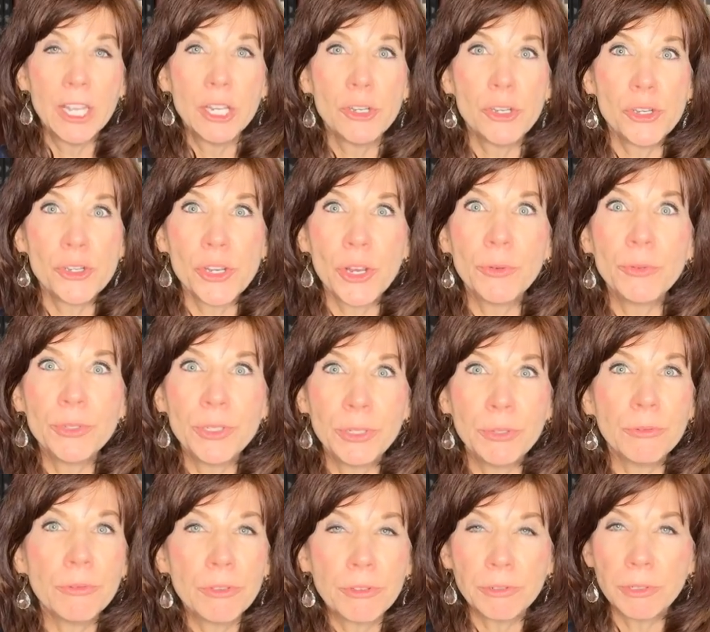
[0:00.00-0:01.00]
shown
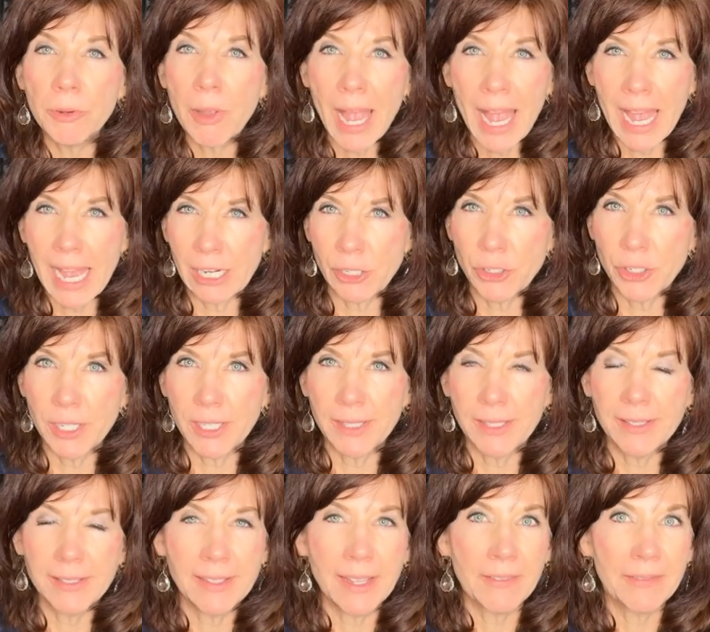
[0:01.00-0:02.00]
you through
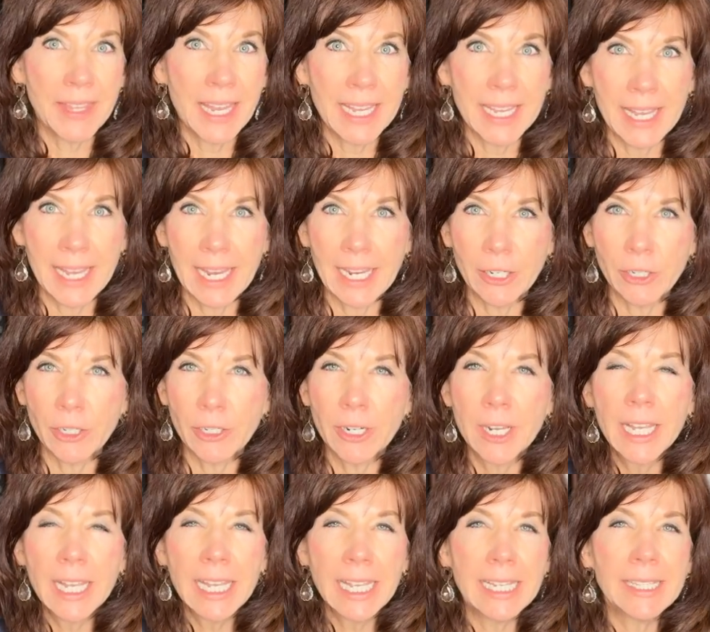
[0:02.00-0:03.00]
actions that they care.
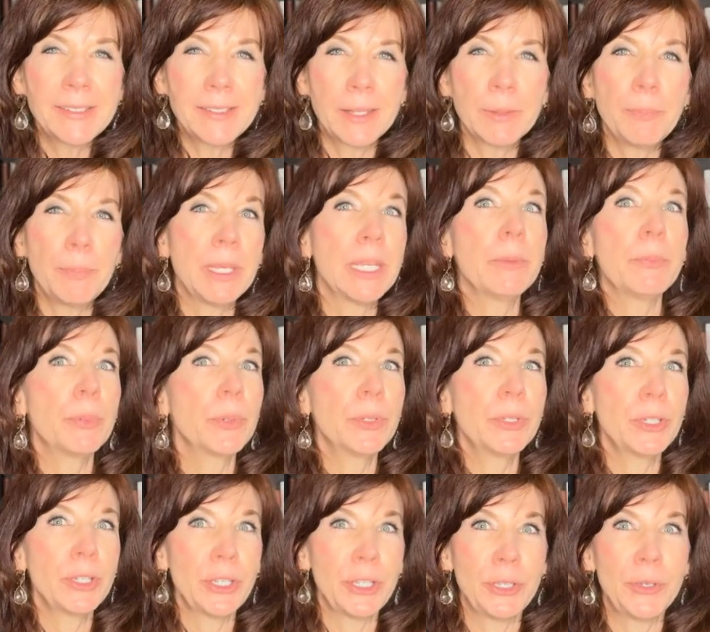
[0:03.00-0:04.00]
It's the
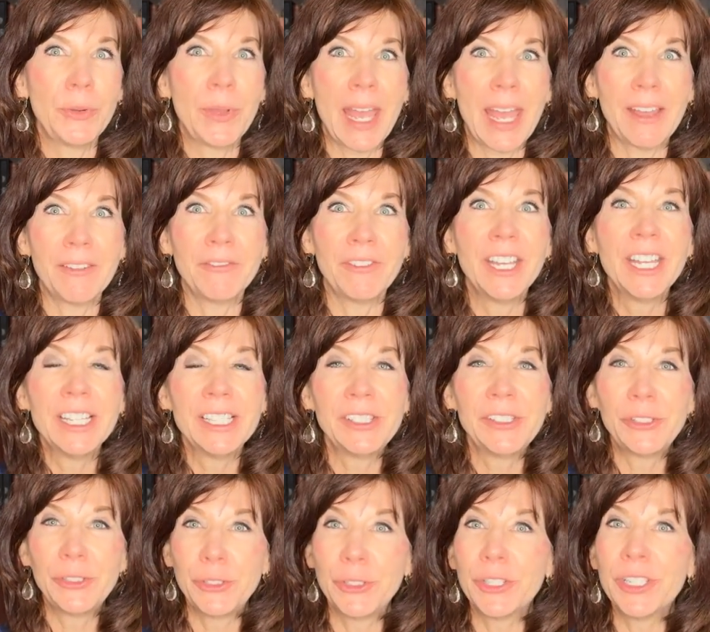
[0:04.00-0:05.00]
people who have
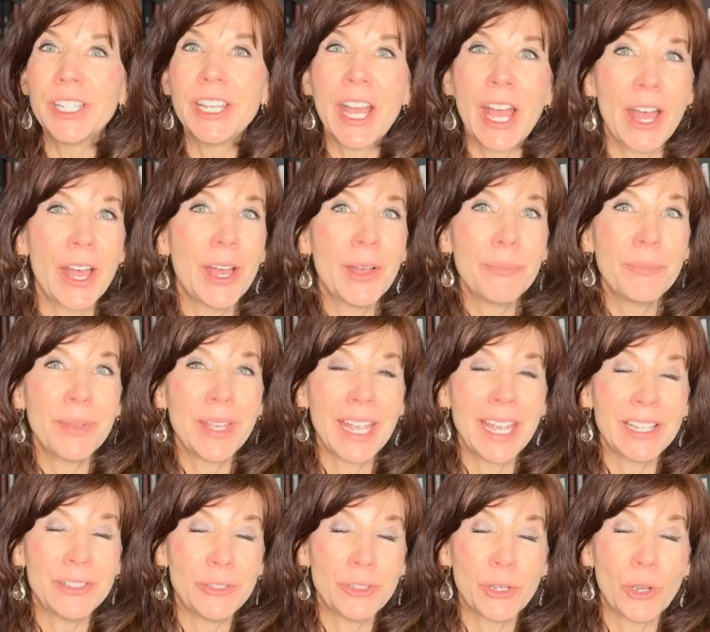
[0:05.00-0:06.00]
stood up
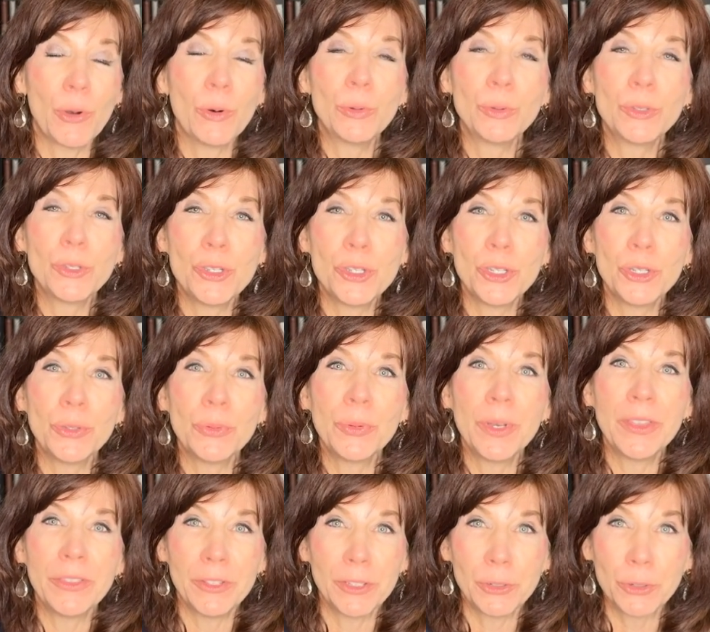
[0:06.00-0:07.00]
and told you
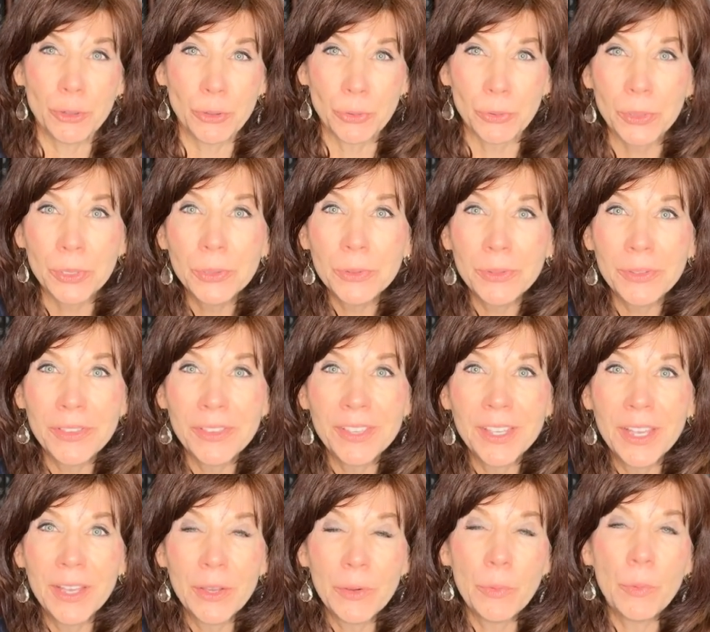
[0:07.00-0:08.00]
the truth
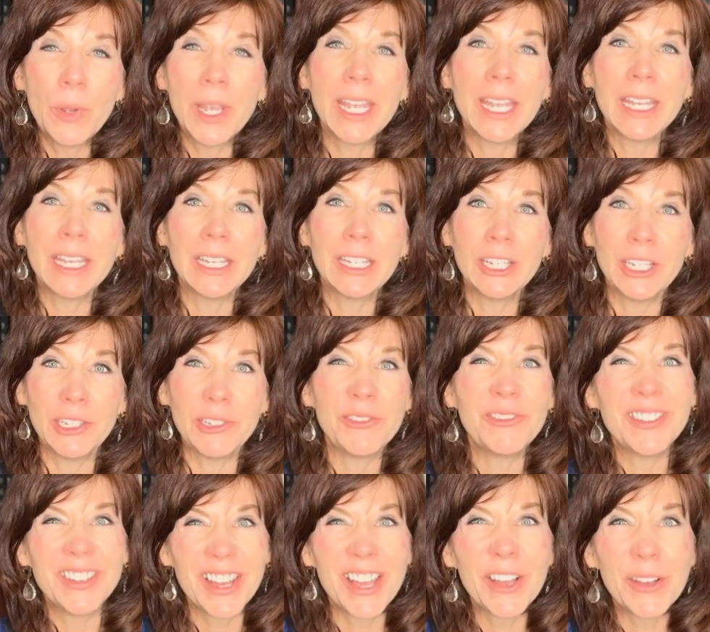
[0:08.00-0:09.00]
when you
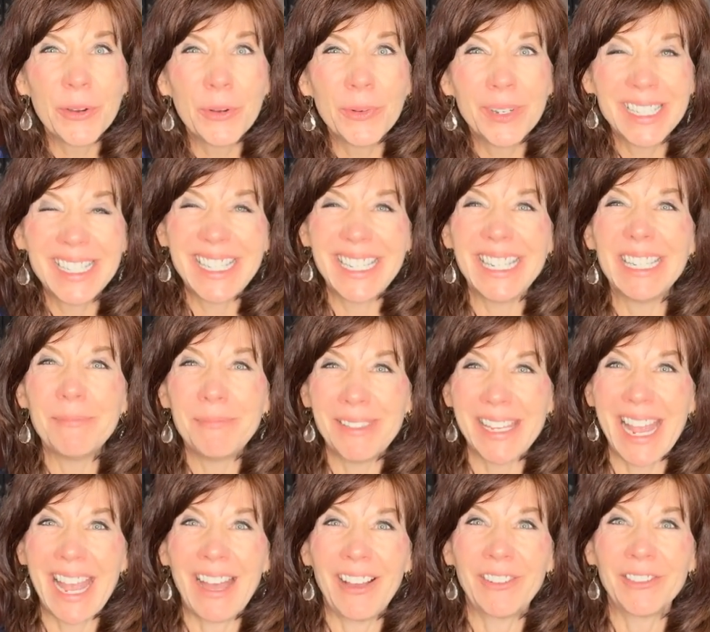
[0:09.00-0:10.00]
know deep
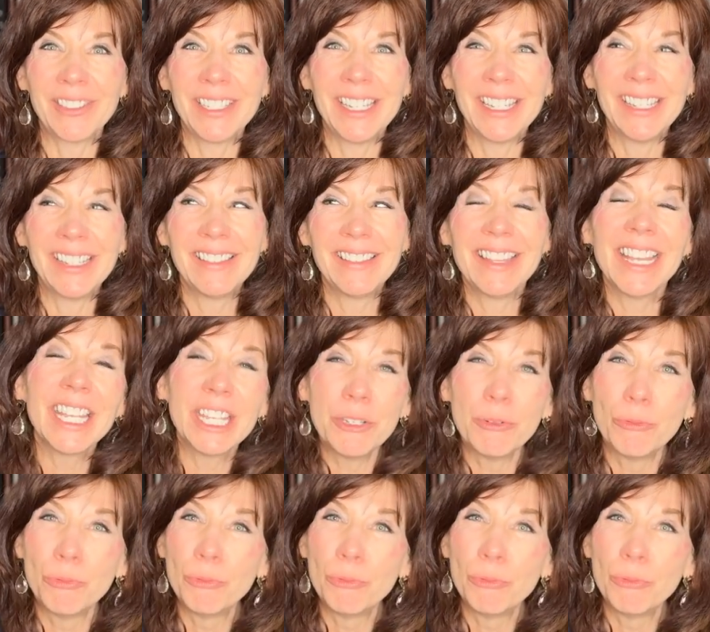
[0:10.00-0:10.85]
down that you